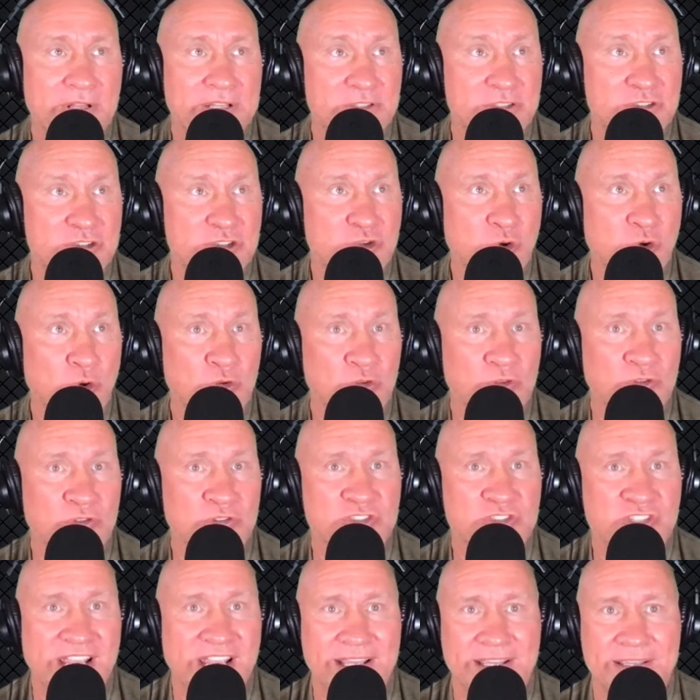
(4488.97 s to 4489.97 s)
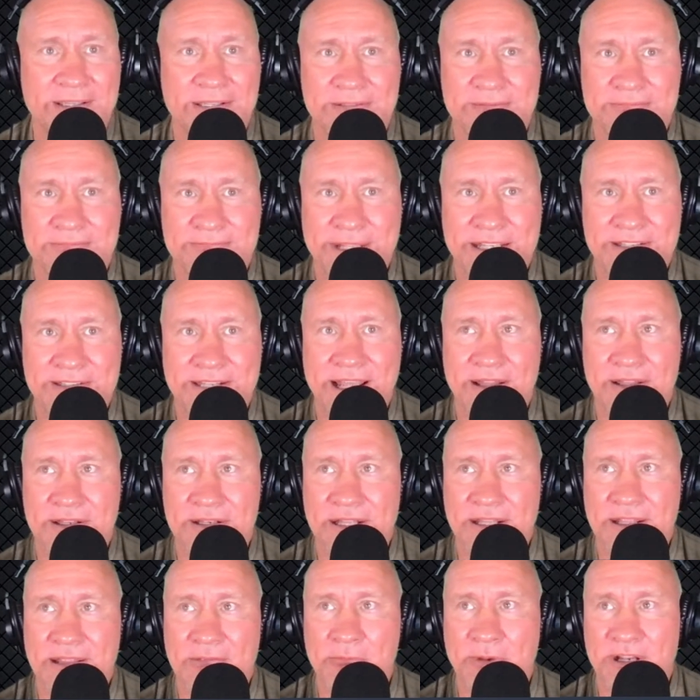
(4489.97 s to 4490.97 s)
the shoulder check
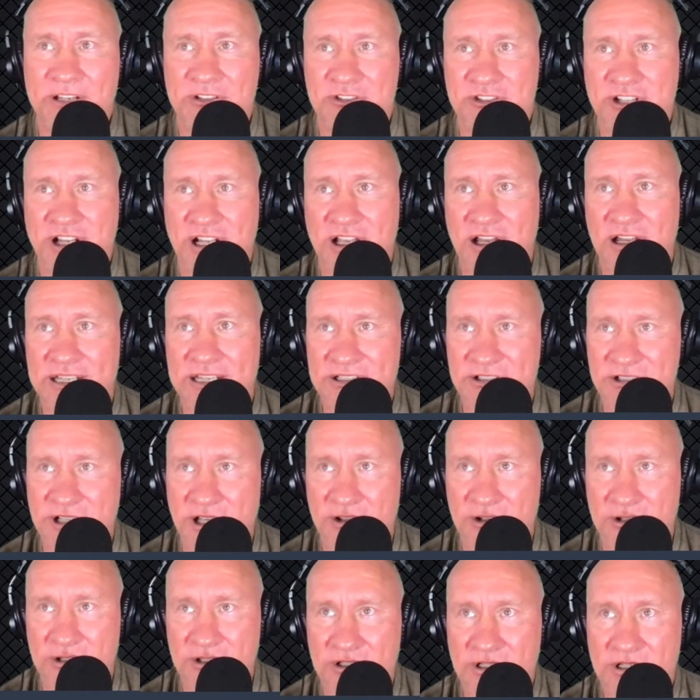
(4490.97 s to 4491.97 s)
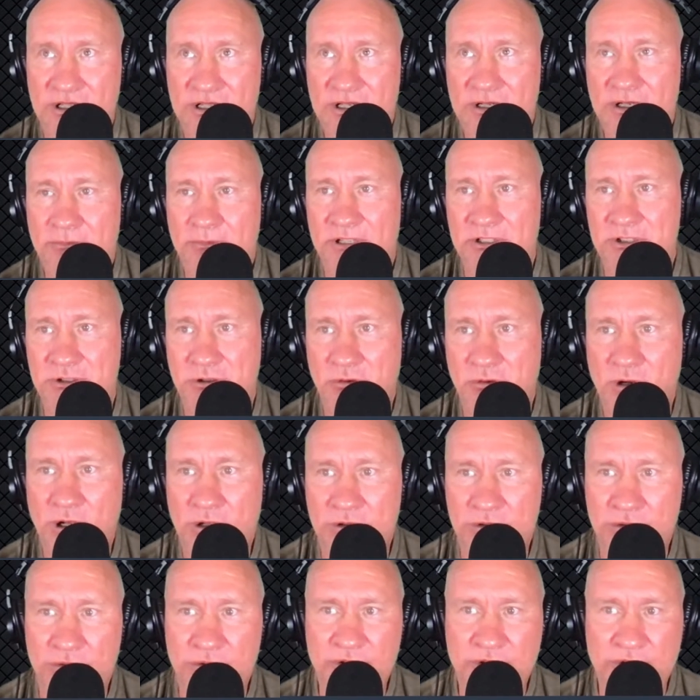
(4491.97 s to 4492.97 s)
mentality. Everybody check on each other. Make sure we're all
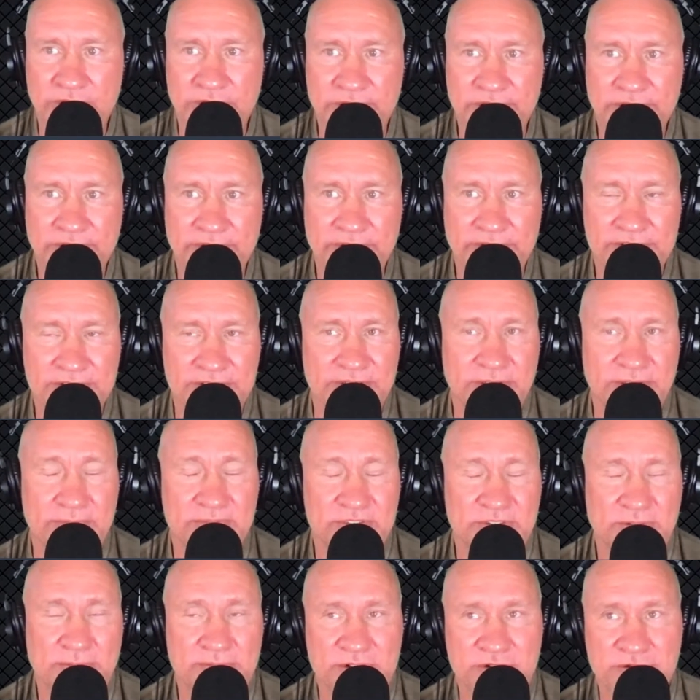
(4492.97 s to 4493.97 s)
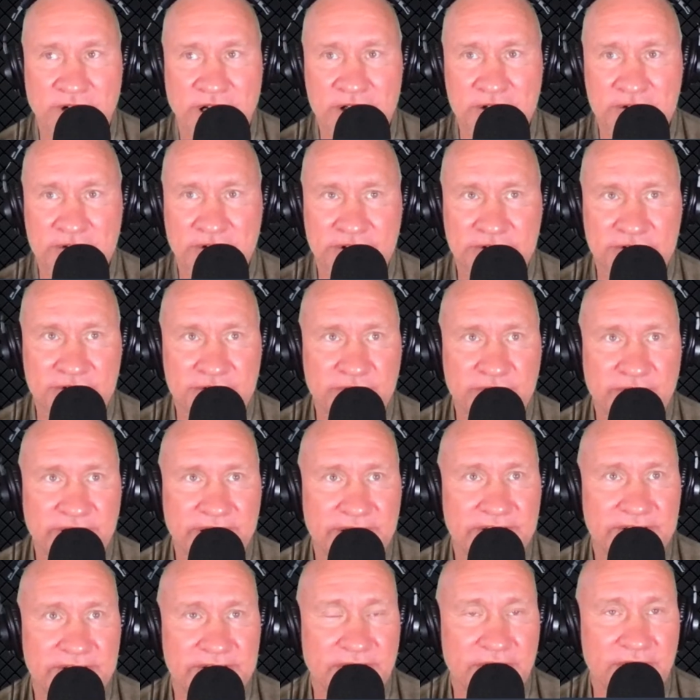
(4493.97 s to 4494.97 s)
doing good. If some stranger on the street,
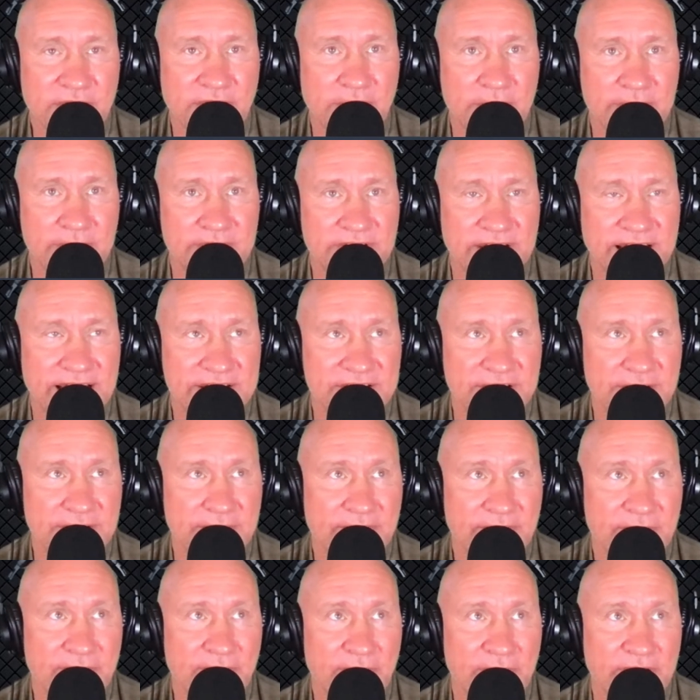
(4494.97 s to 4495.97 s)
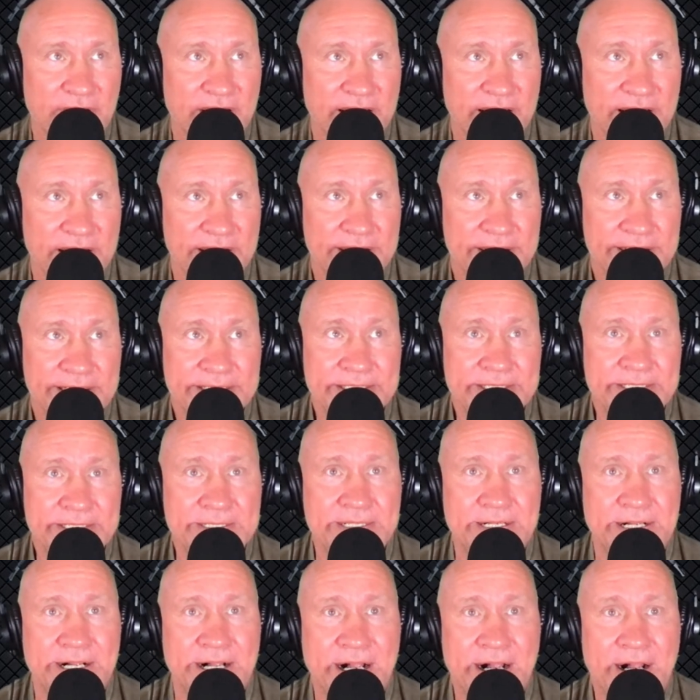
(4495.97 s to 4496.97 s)
nothing wrong with asking if they're okay.
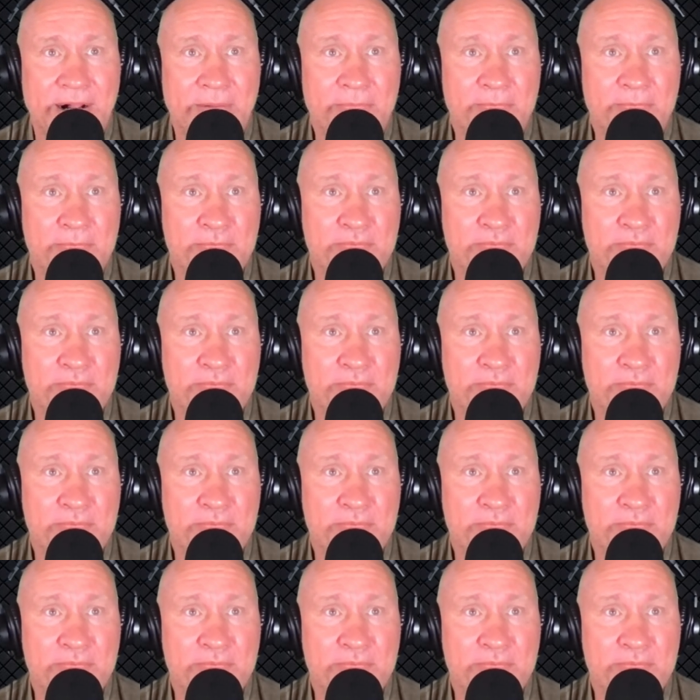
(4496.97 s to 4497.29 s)
And